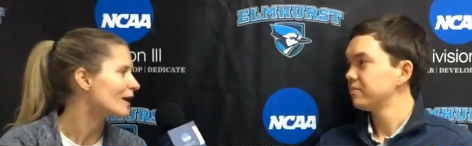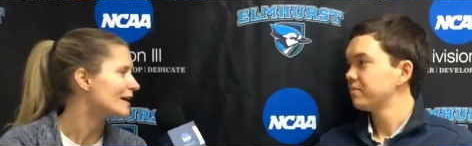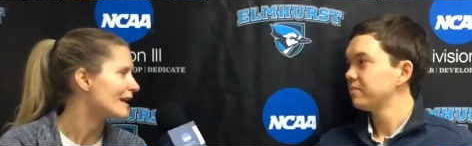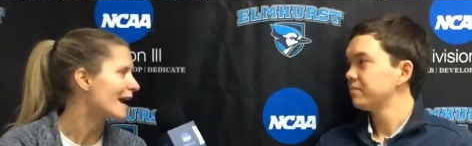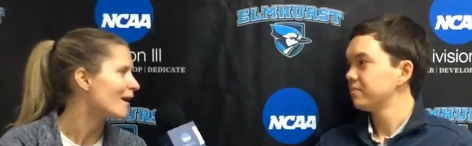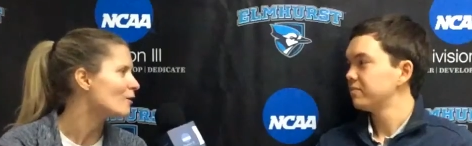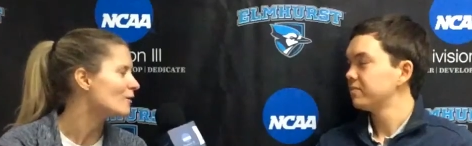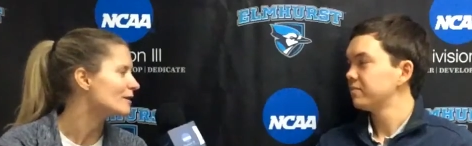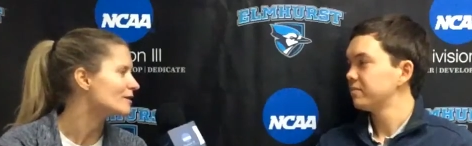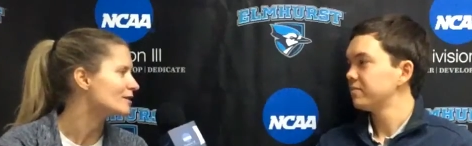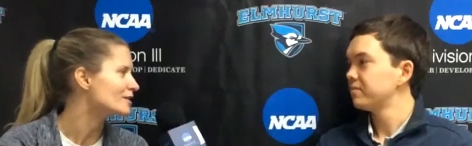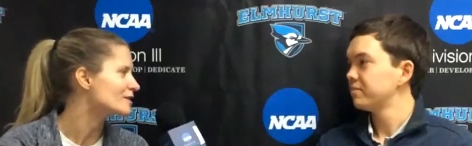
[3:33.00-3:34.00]
Speaker 1: right
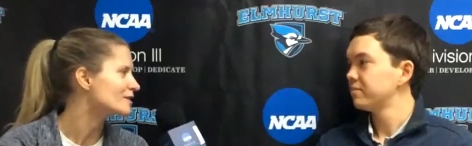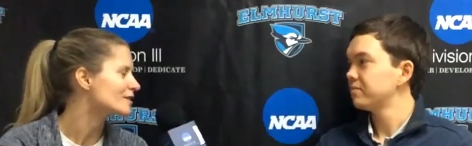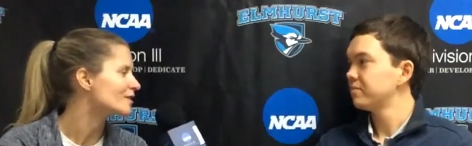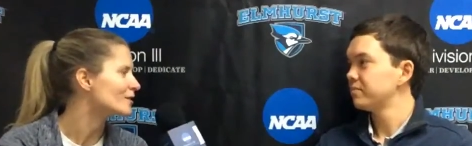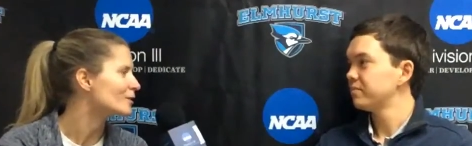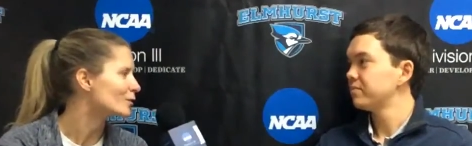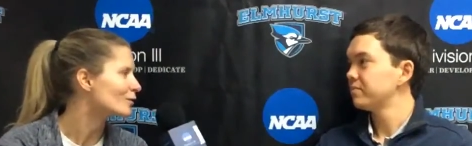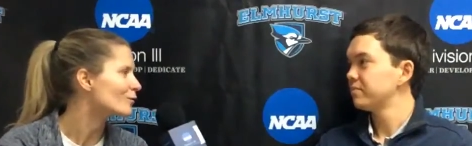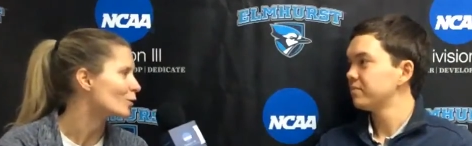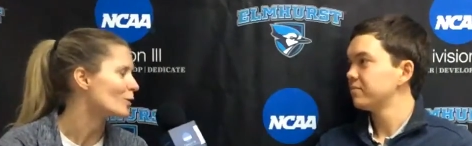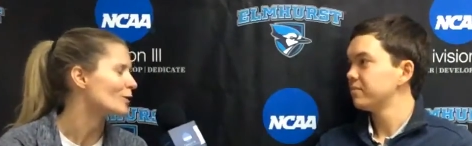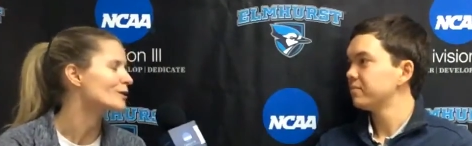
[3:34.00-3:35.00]
now, and just you know
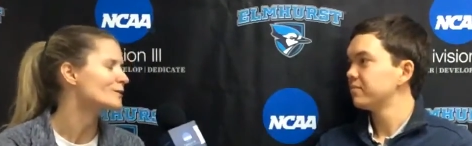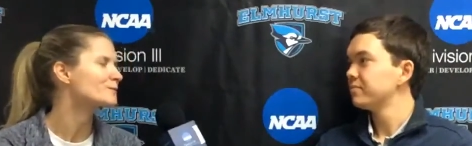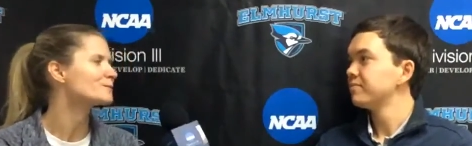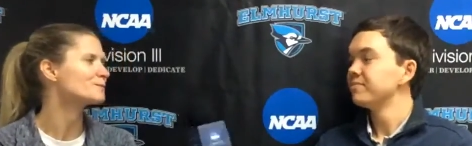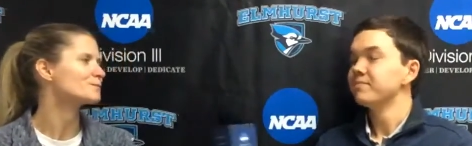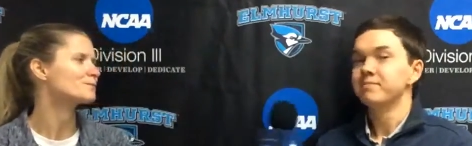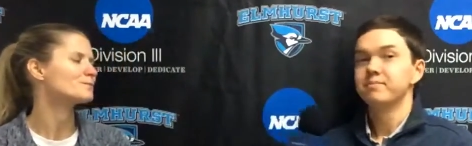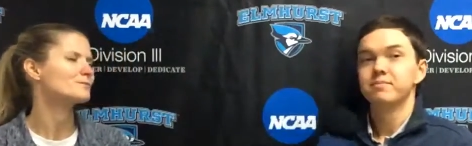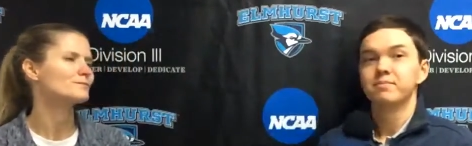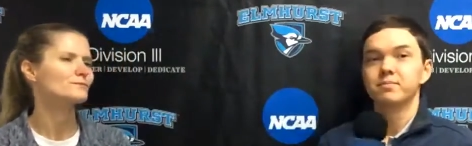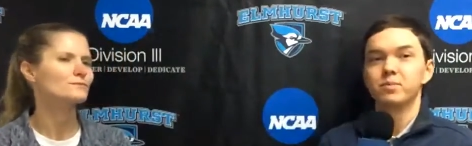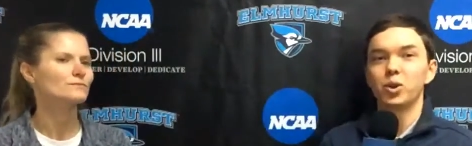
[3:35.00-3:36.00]
look forward.
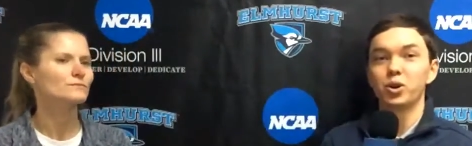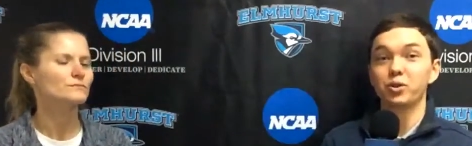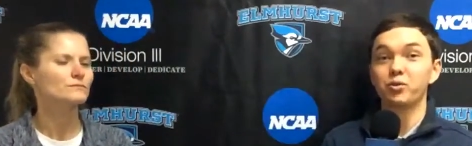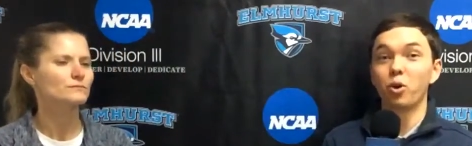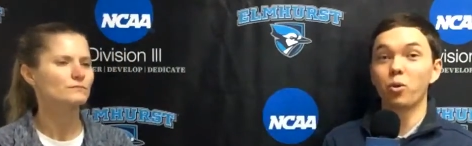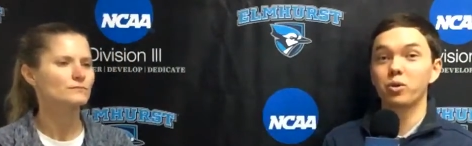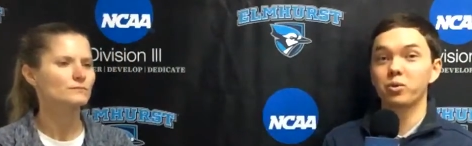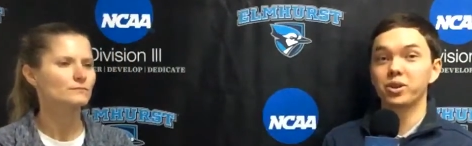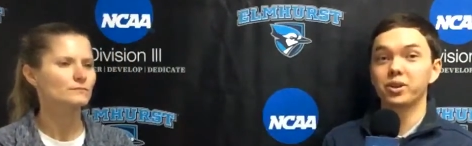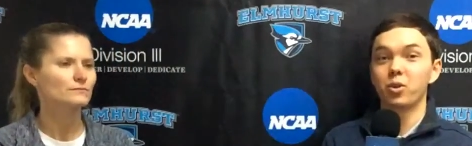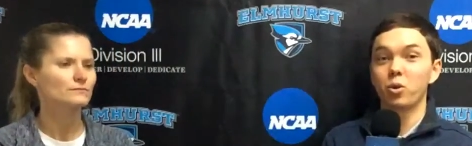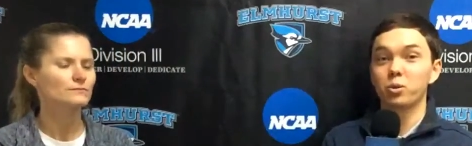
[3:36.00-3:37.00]
Speaker 2: Looking forward,
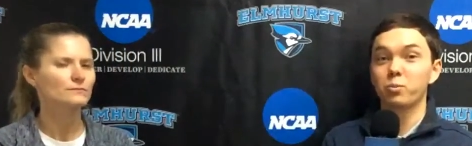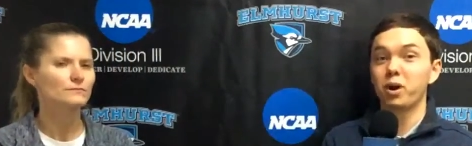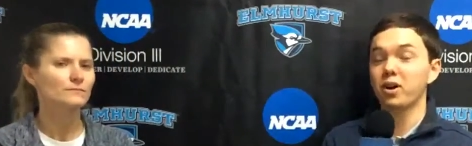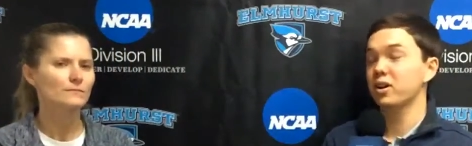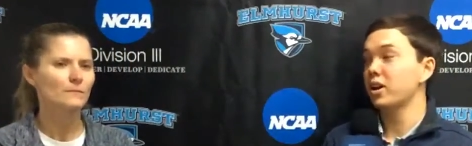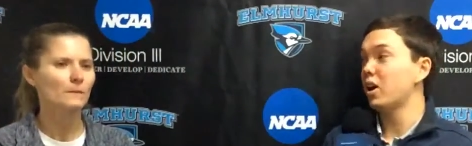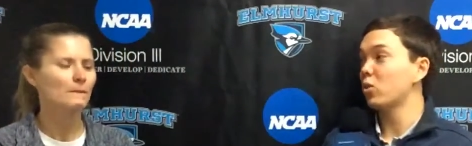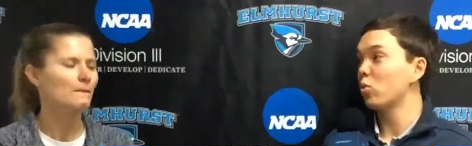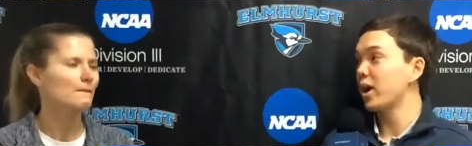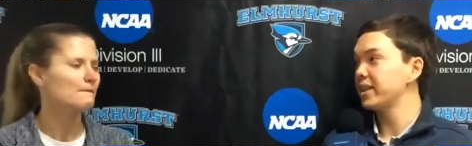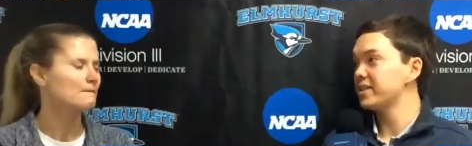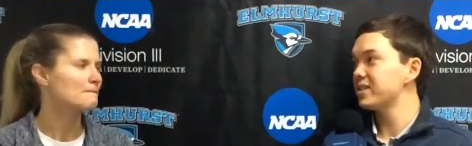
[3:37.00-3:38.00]
we in North Park
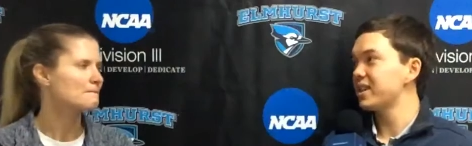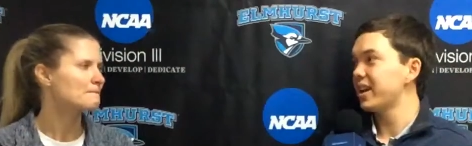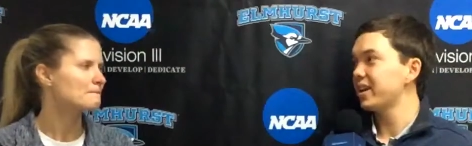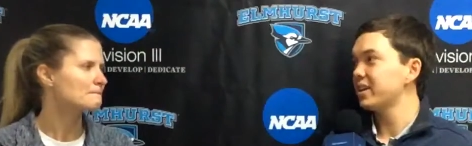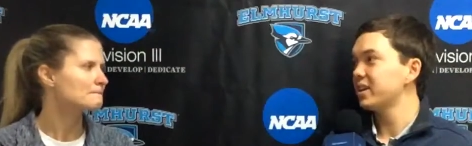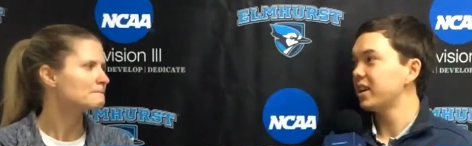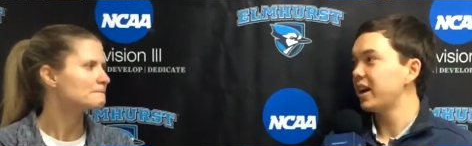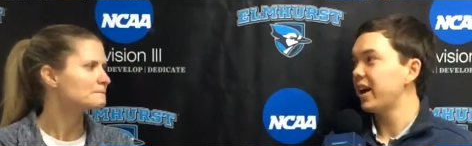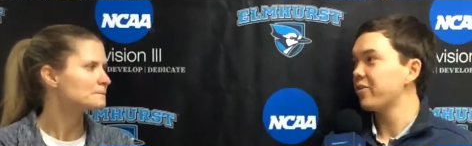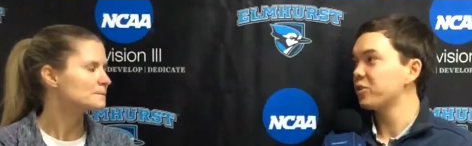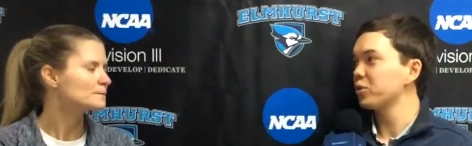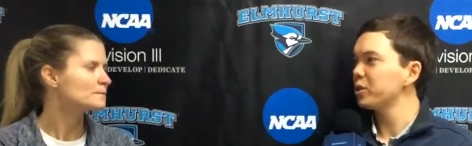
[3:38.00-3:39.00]
on Wednesday
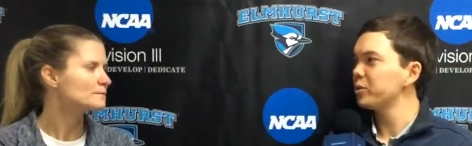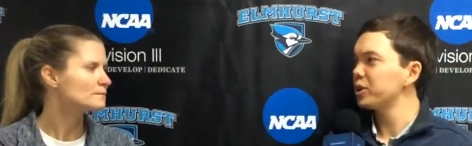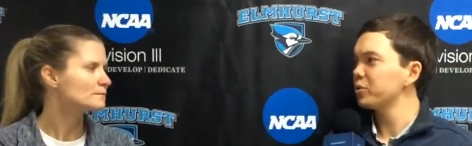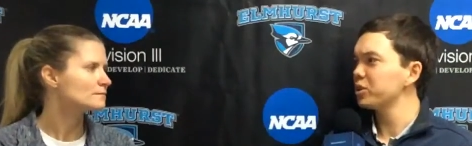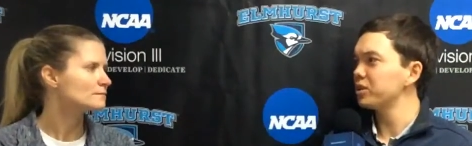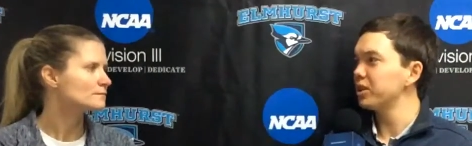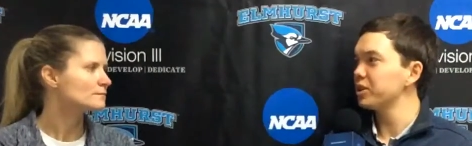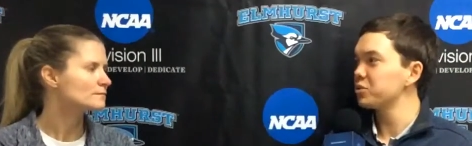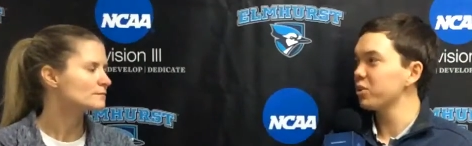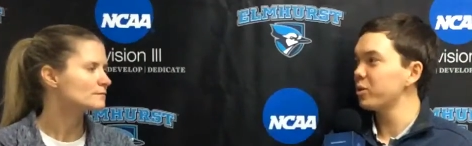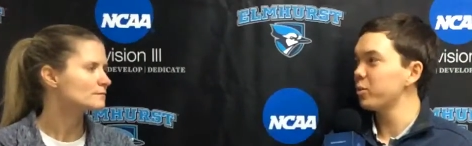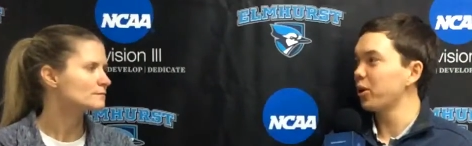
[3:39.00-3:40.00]
after limiting
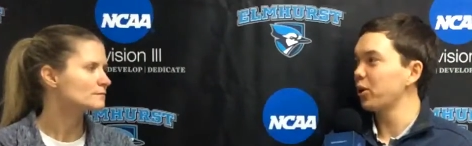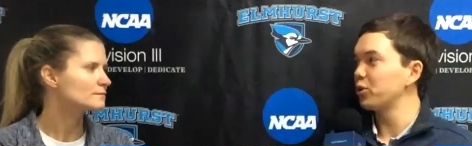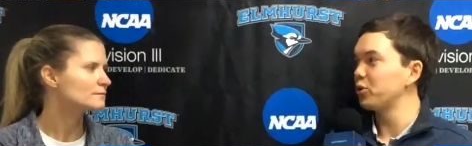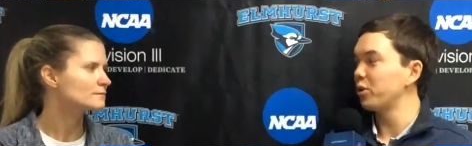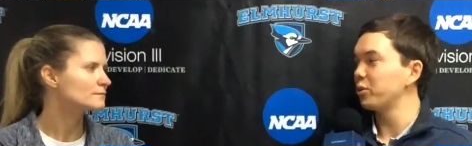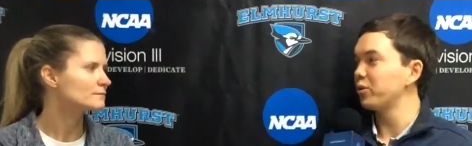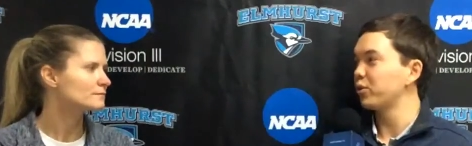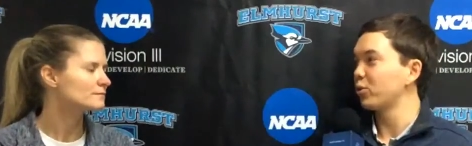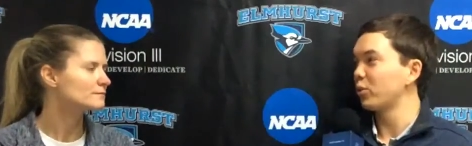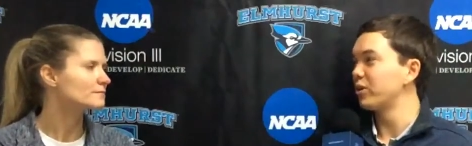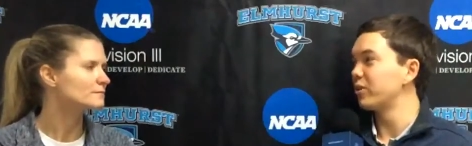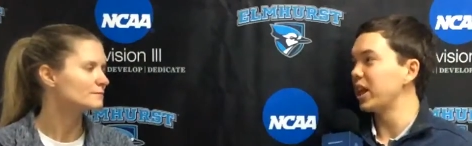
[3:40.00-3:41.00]
Liz Rayberger to I believe
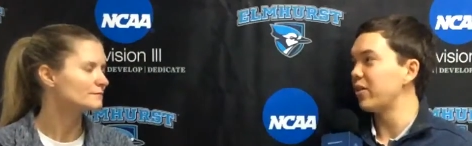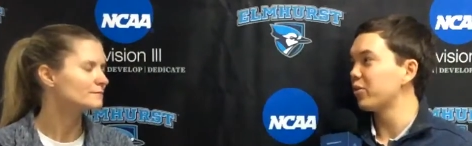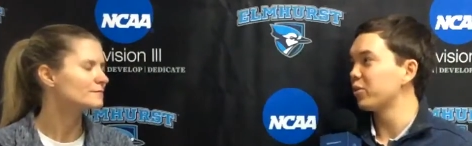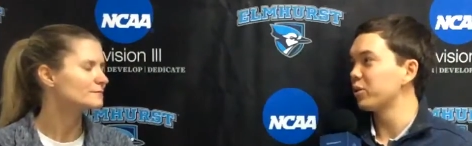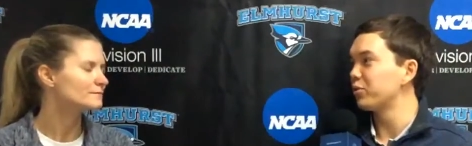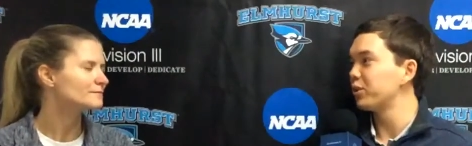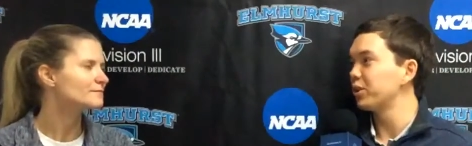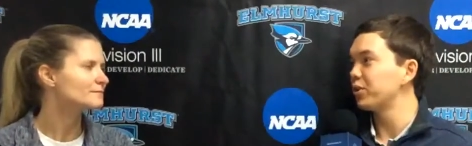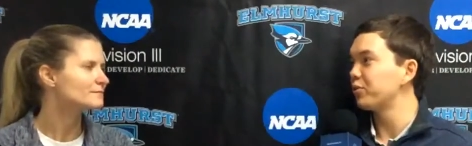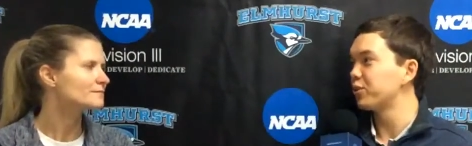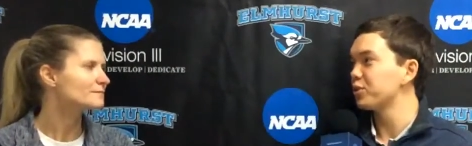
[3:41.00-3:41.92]
three of eleven from the field the